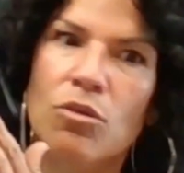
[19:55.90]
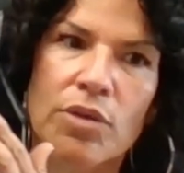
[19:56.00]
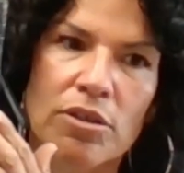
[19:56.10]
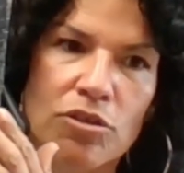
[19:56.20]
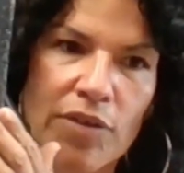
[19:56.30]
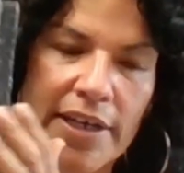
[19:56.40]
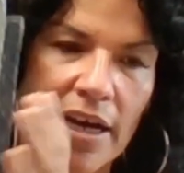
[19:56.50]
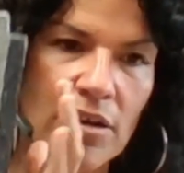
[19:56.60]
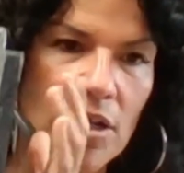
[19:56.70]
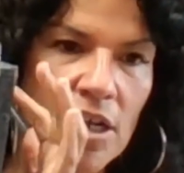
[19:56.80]
windows right
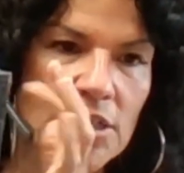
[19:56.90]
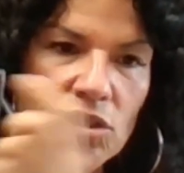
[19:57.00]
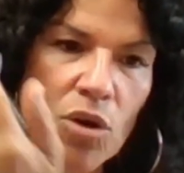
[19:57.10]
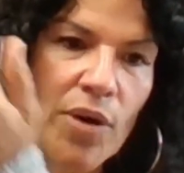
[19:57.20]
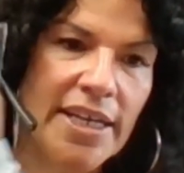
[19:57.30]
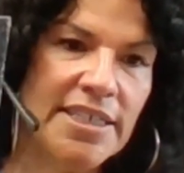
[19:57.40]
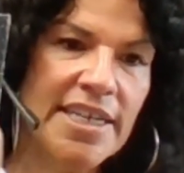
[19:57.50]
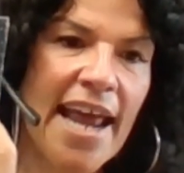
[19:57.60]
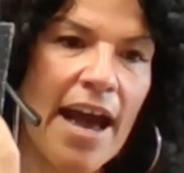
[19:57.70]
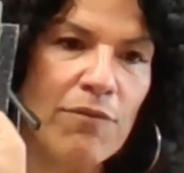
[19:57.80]
now. So it
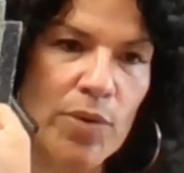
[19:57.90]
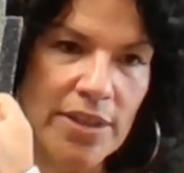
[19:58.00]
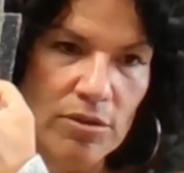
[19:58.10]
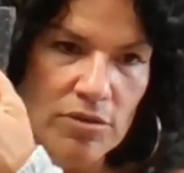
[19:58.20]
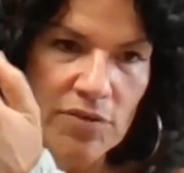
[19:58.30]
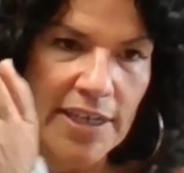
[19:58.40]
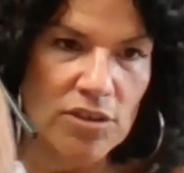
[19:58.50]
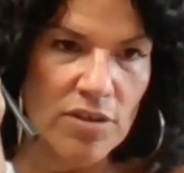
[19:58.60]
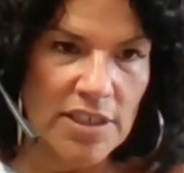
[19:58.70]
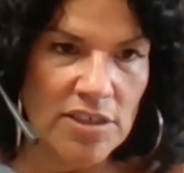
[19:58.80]
didn't have windows, right?
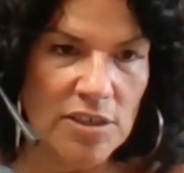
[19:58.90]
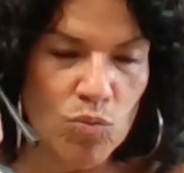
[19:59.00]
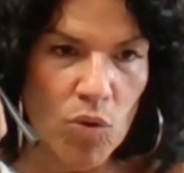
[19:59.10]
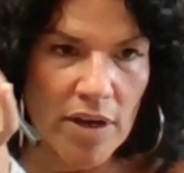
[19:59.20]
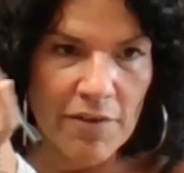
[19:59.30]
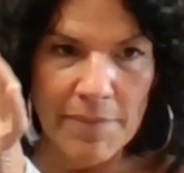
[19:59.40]
So this is one of